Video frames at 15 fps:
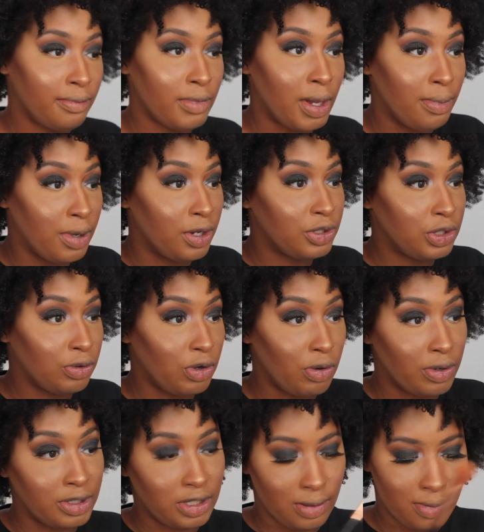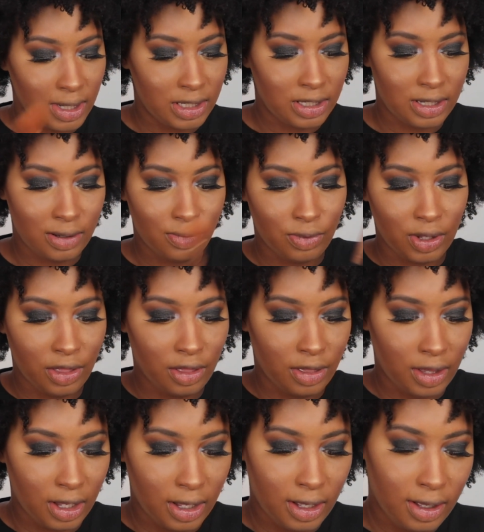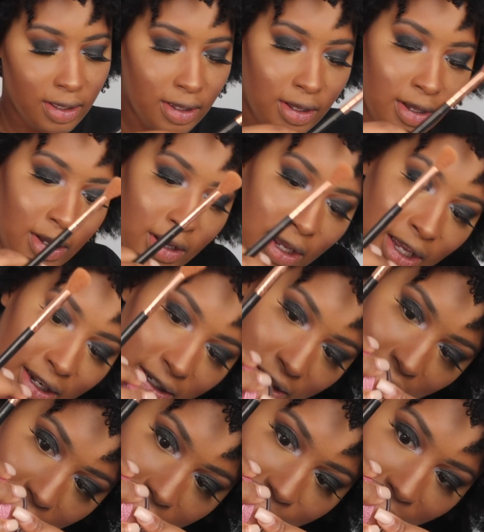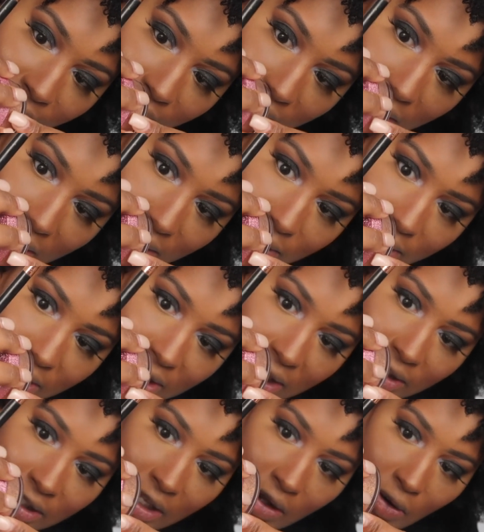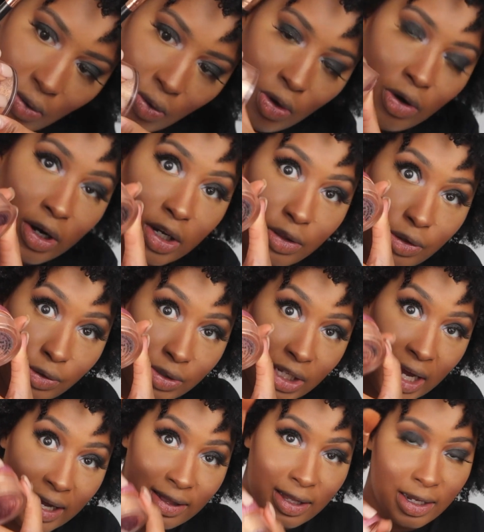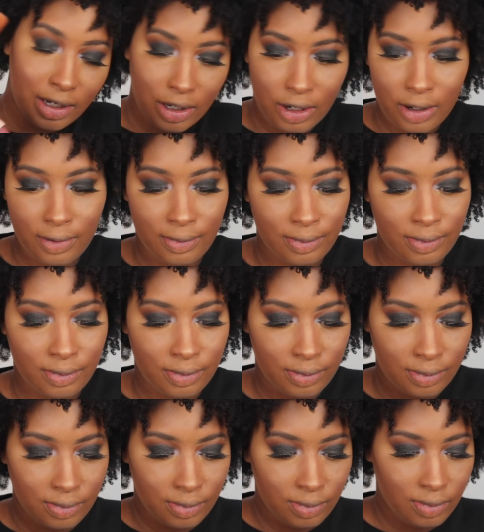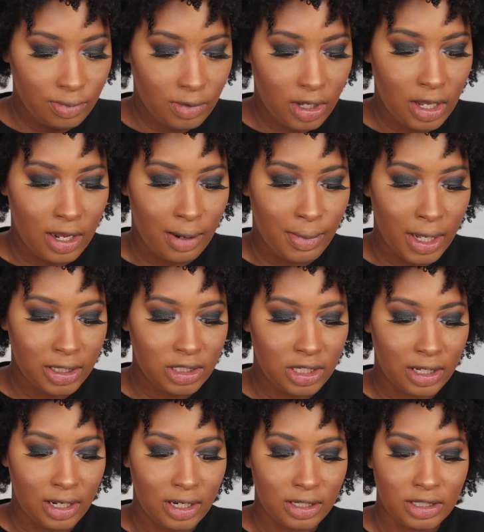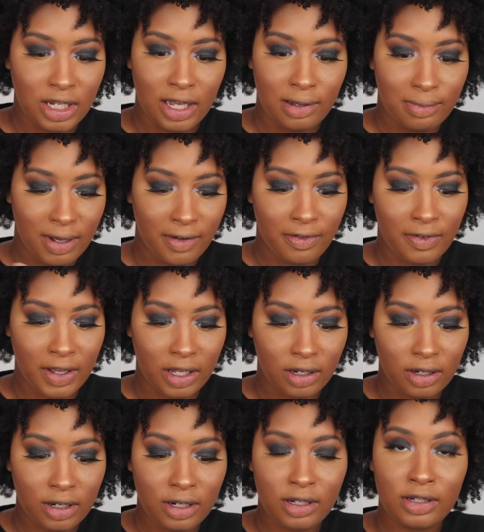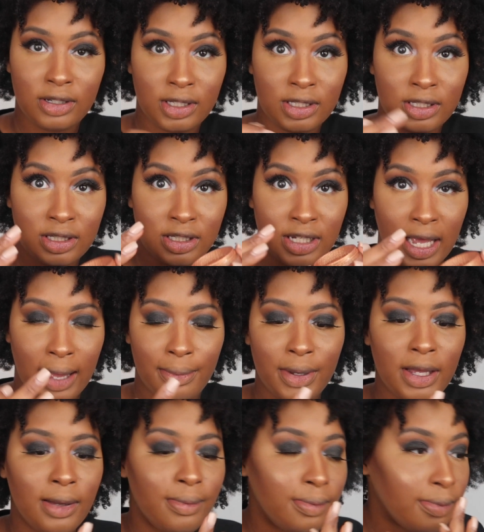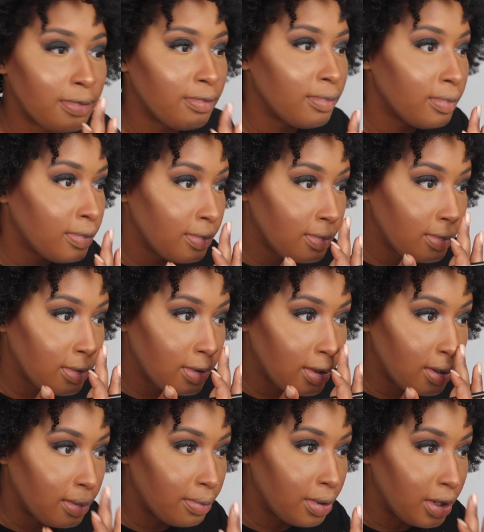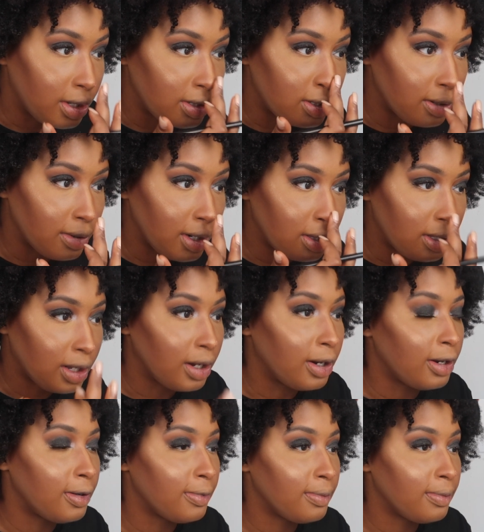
I'm also going to mix it with the Anastasia Beverly Hills Sunset Allure loose highlighter. And I'm actually gonna take my finger, dab it, place it right there.